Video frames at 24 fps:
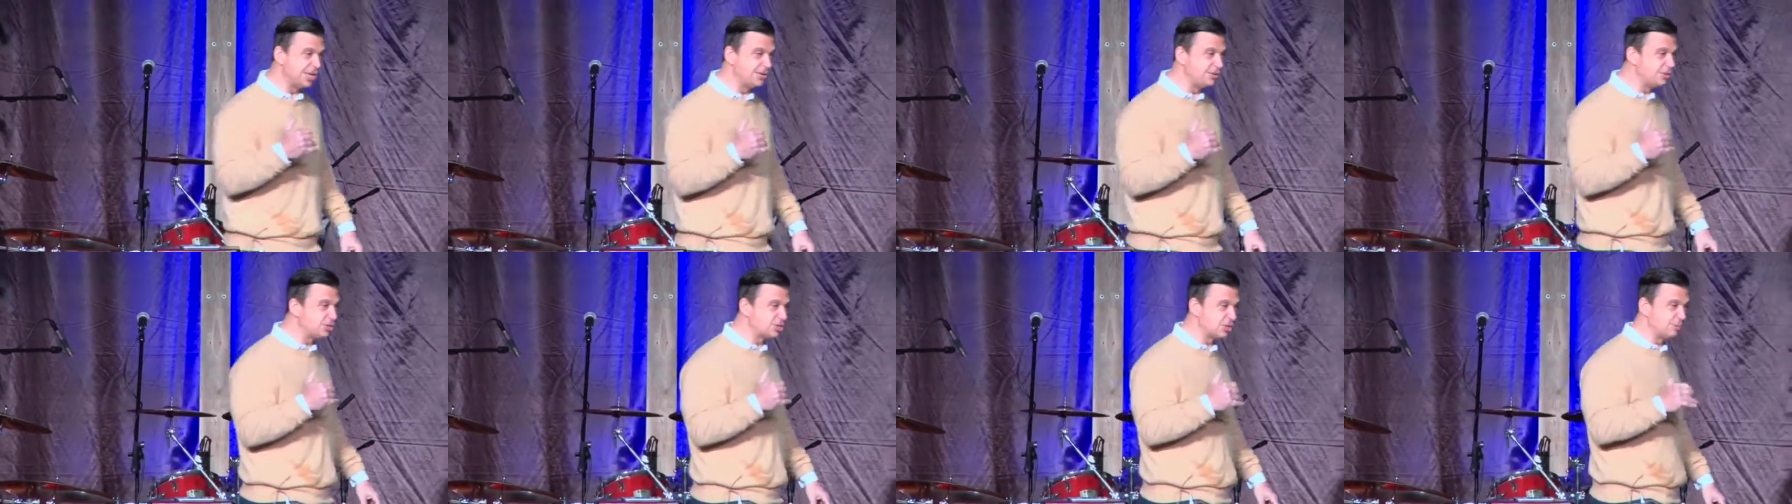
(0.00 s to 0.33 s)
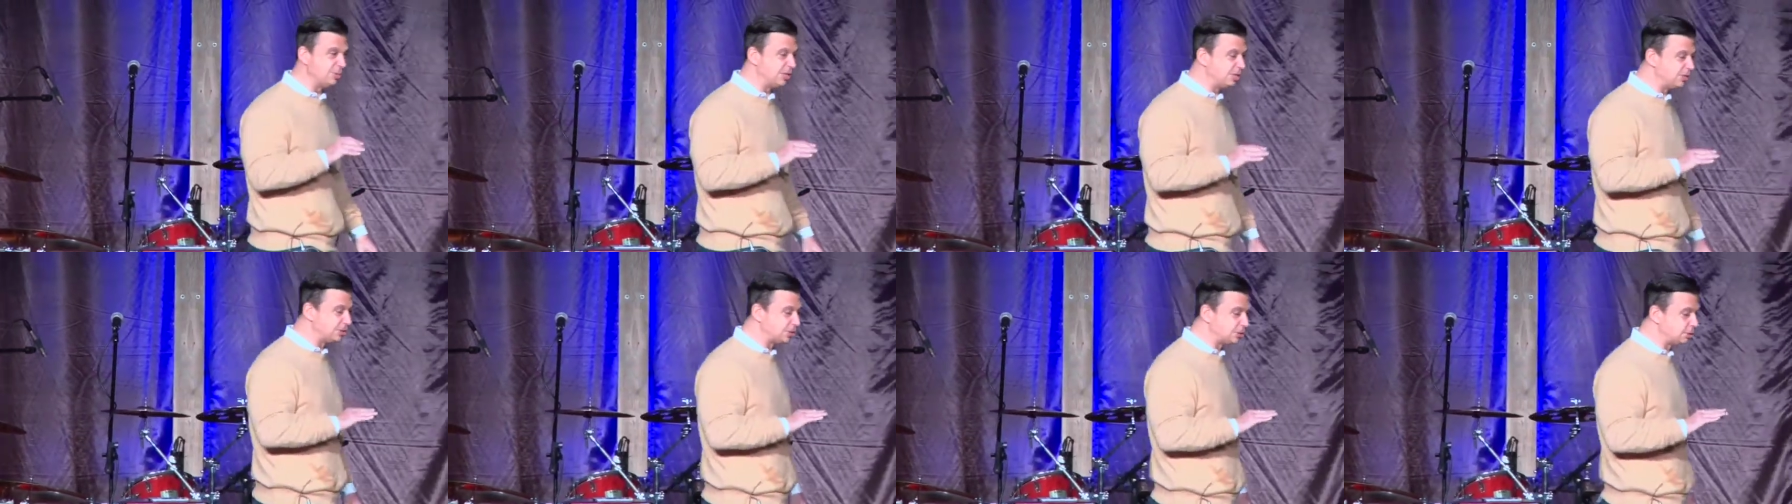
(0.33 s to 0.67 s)
this to me.
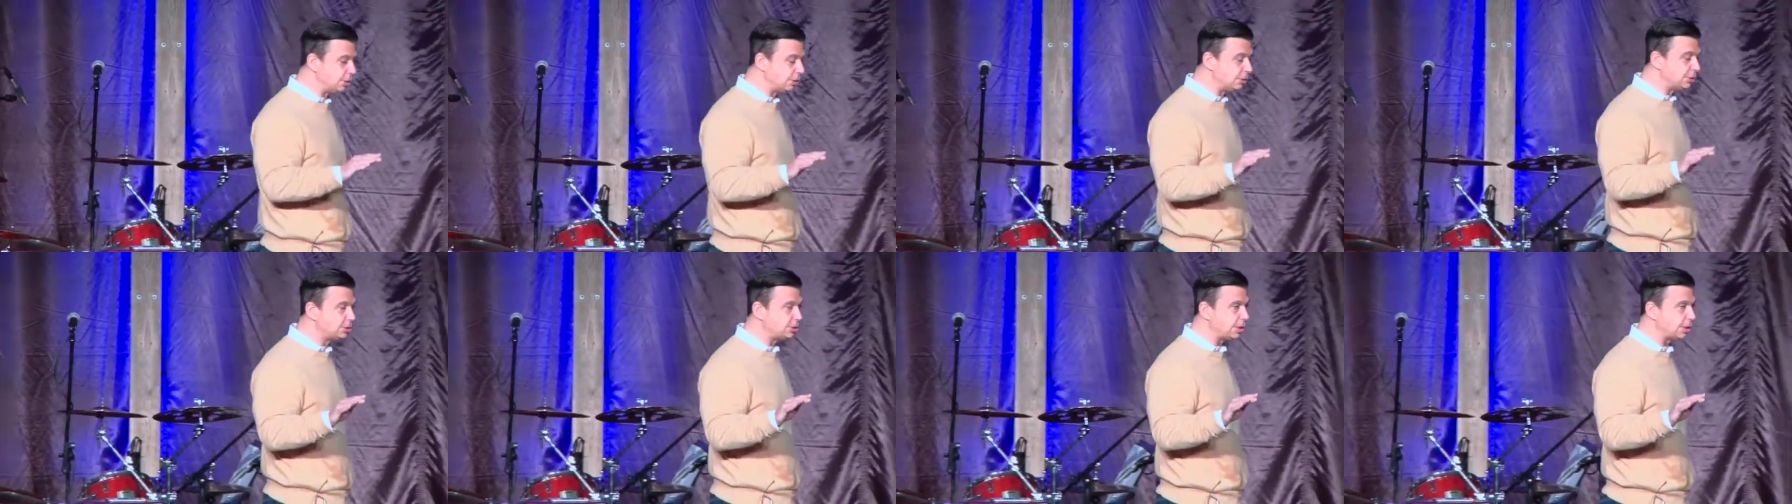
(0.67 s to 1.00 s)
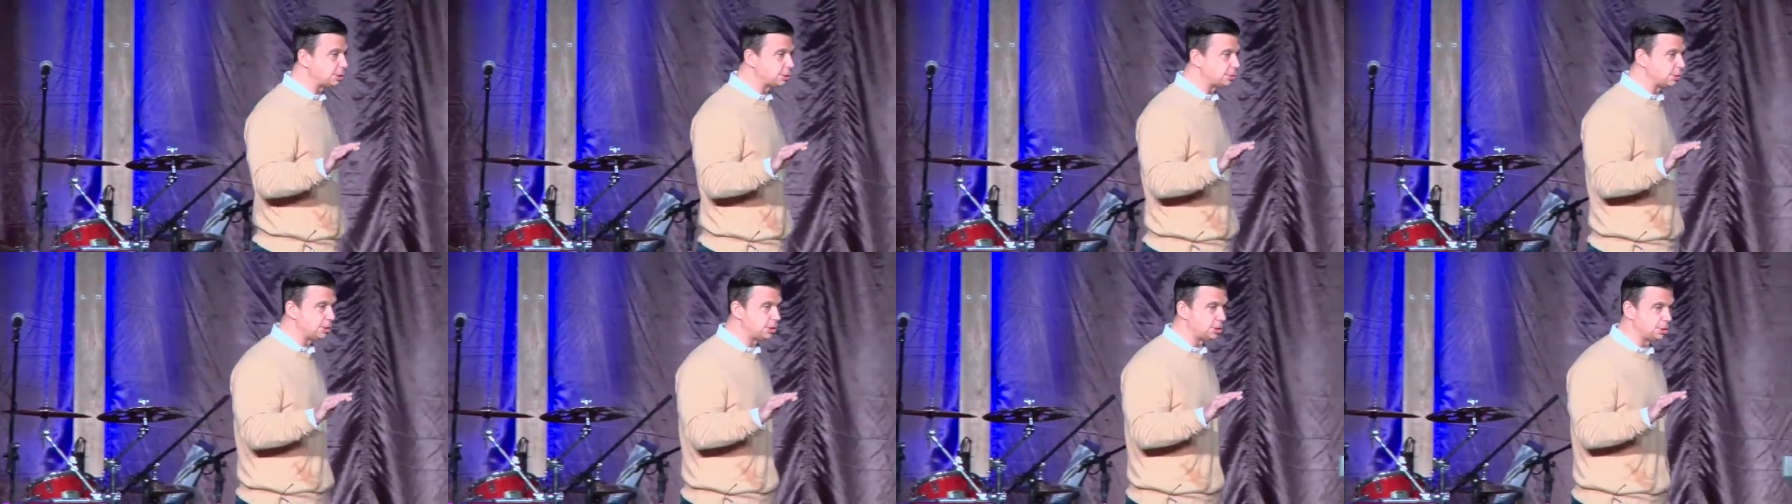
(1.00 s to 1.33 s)
This is no
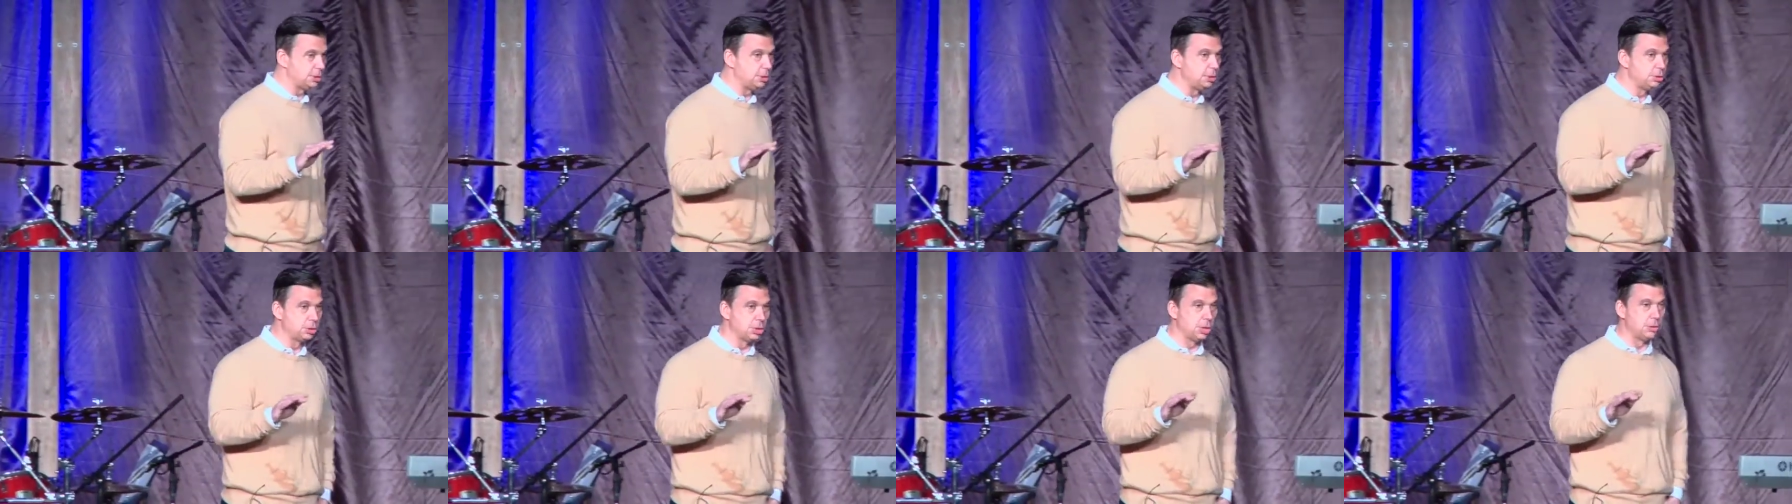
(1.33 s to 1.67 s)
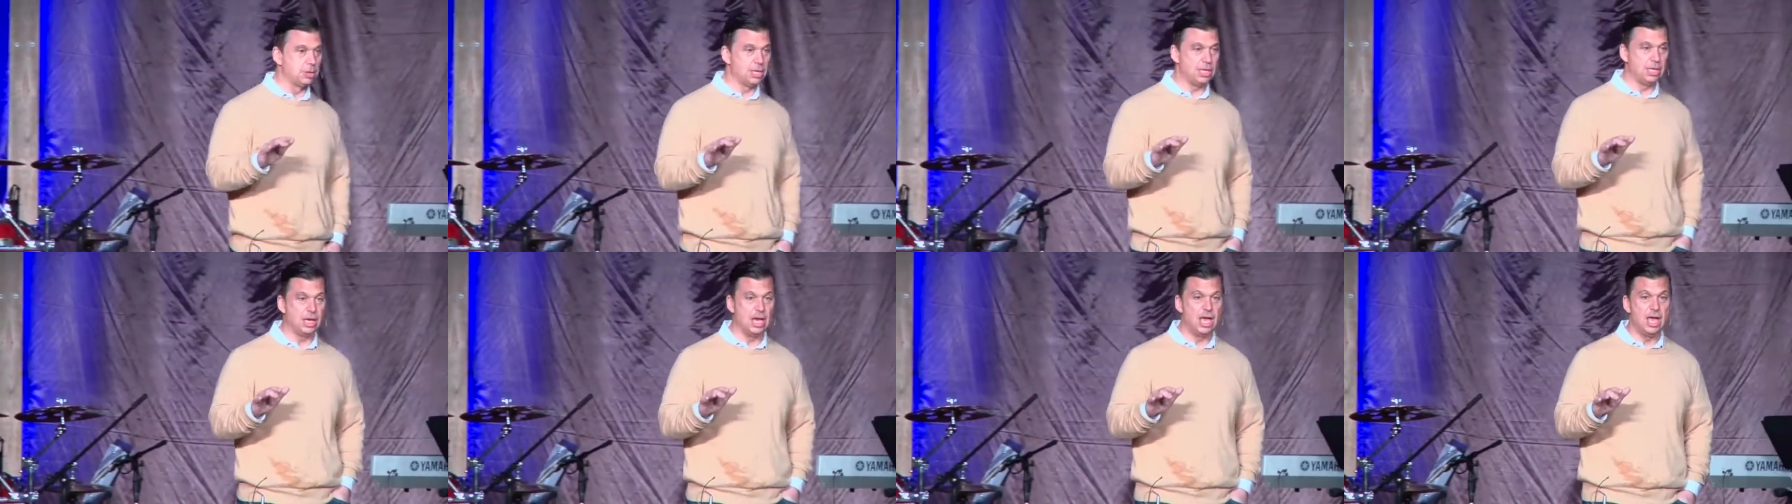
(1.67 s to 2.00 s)
exaggeration, no joke.
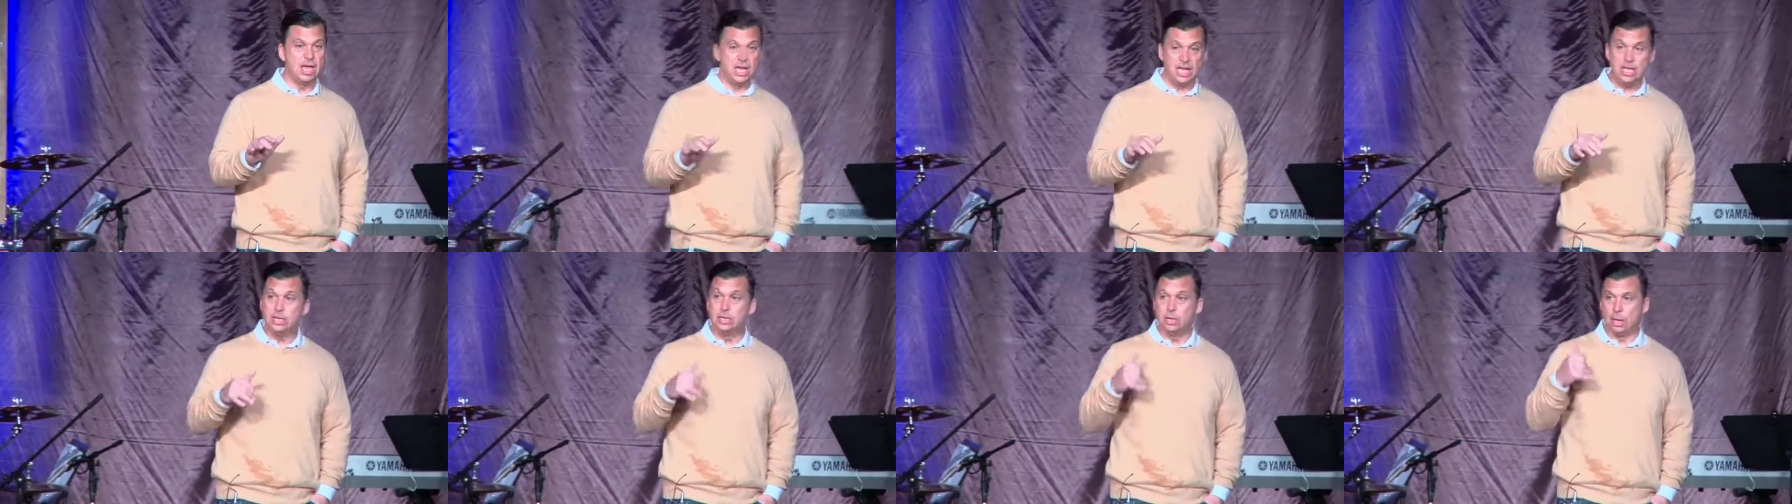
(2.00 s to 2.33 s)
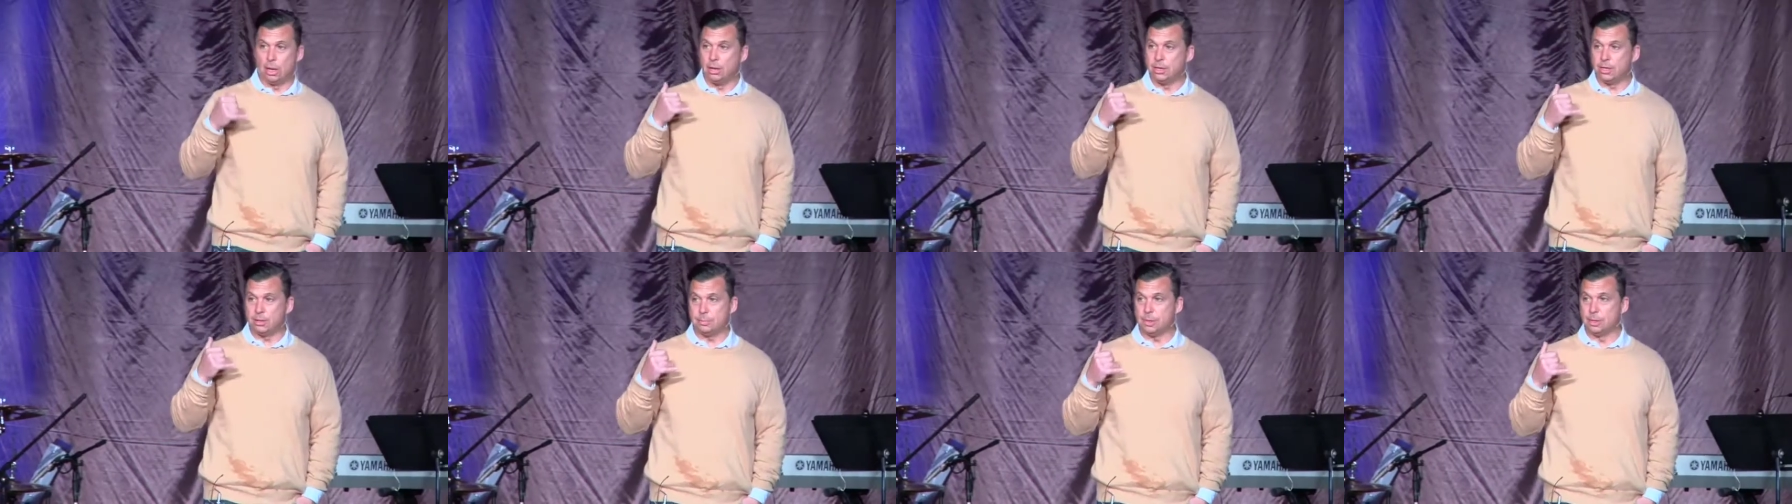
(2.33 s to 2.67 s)
He, he
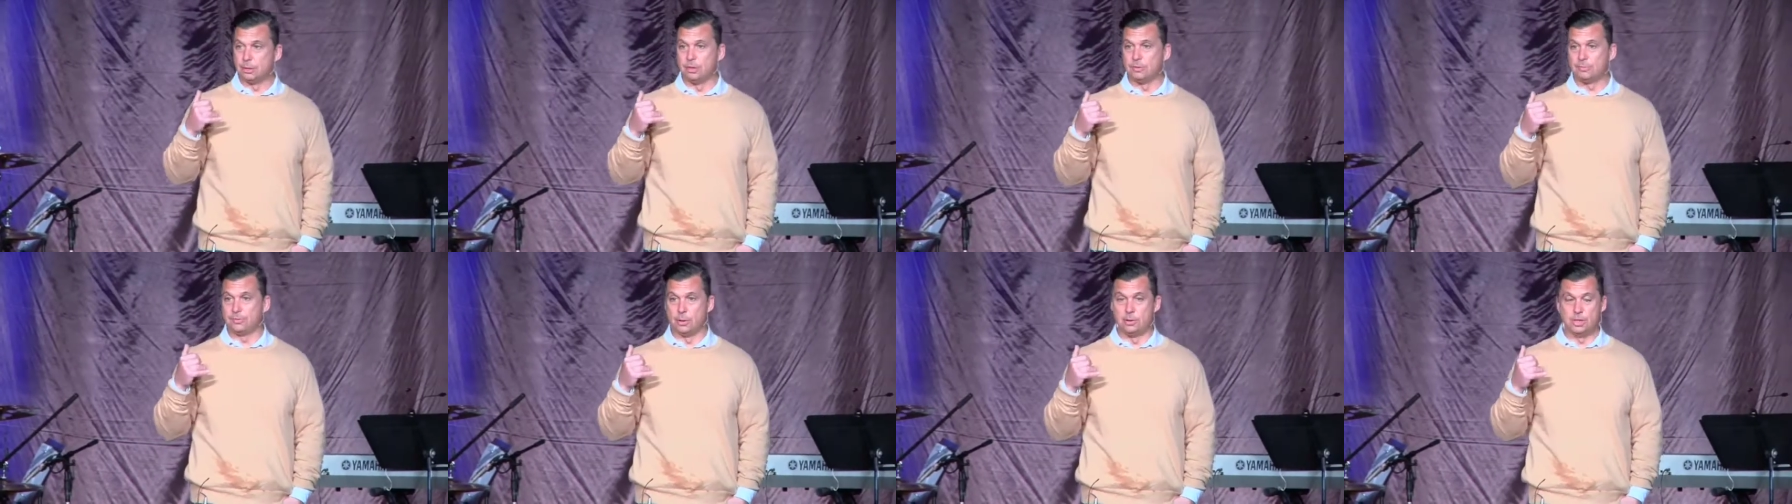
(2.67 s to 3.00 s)
yelled at me over the phone.